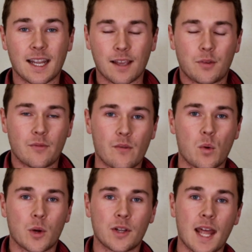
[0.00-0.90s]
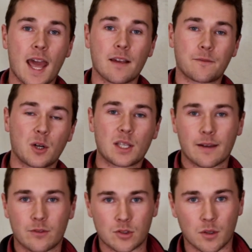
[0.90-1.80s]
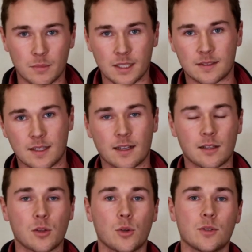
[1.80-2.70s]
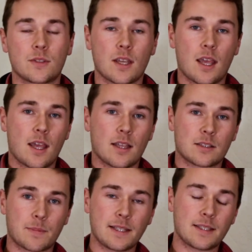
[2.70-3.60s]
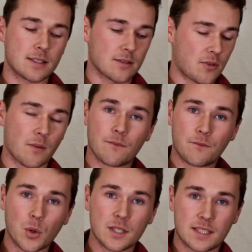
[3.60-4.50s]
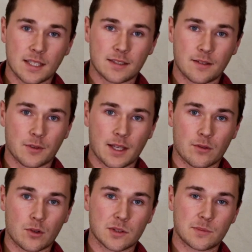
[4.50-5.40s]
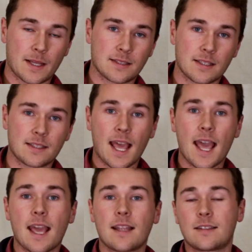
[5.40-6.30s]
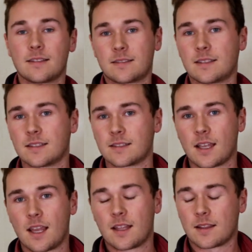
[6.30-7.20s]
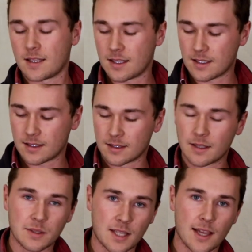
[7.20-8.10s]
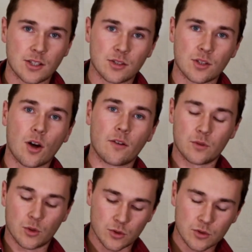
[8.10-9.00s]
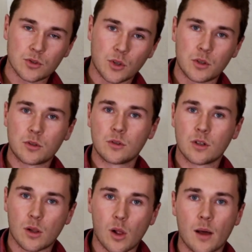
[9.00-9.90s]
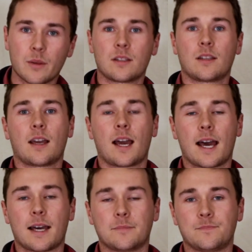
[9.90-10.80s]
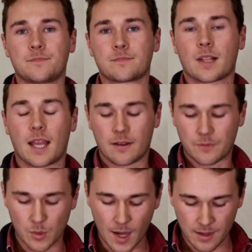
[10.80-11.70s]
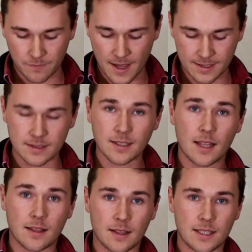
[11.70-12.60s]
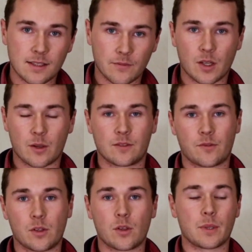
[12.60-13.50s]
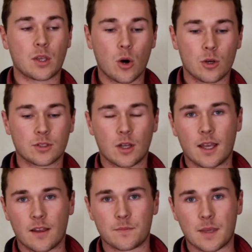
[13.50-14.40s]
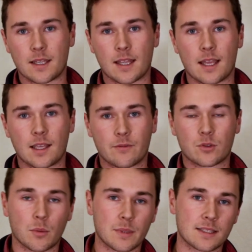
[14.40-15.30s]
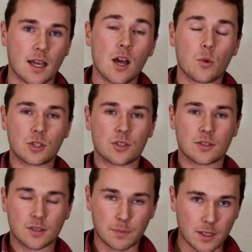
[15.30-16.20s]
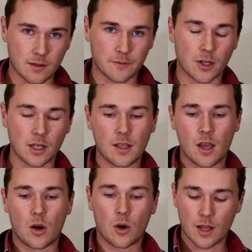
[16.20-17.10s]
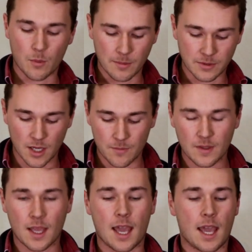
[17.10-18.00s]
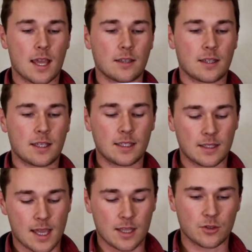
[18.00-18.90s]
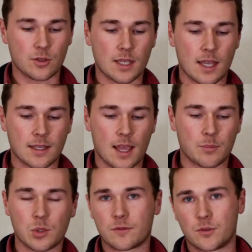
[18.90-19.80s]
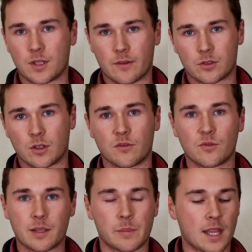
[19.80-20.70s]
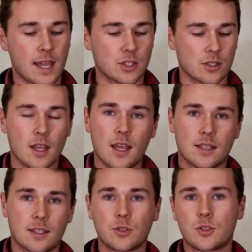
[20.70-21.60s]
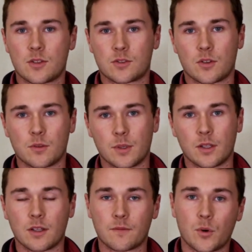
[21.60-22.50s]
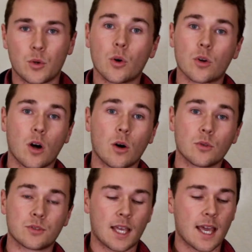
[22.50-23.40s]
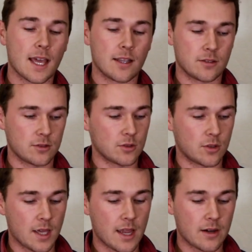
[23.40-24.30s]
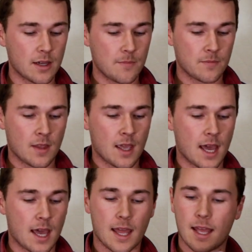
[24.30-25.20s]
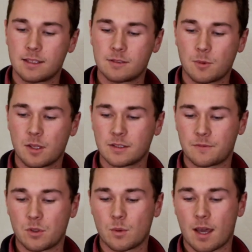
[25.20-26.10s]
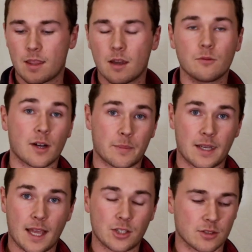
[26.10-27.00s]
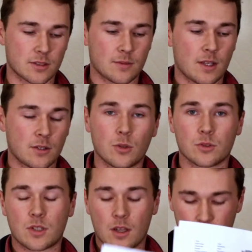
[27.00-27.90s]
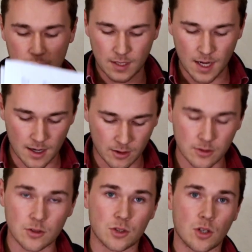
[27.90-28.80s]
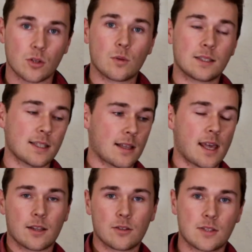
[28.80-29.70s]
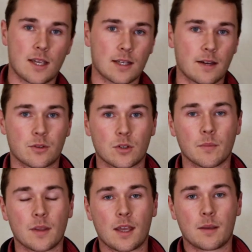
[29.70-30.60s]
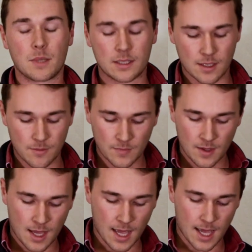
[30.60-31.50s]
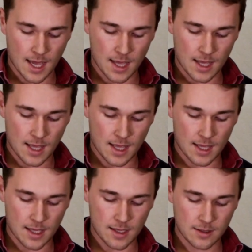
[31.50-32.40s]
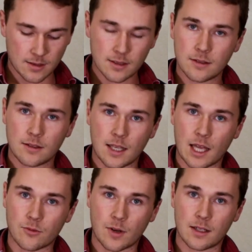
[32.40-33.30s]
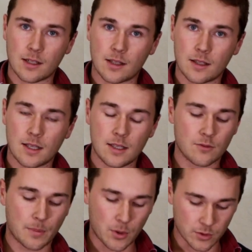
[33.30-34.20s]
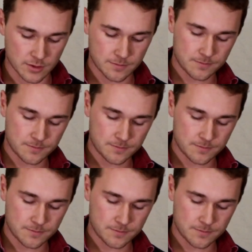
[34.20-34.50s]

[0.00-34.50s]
G'day, if you've ever wanted a free cover crop mix that includes species from 46 different cover crop species and considers the limitations of your soil, climate, and a few other factors, then this video is for you, because I have made a cover crop mixer which is completely free on our website, and in the end you get a beautiful cover crop recommendation, tells you the suitability for your goals and your area, as well as a few other recommendations. Cool, so today I'm going to show you exactly how to use our cover crop mixer and how to read the report.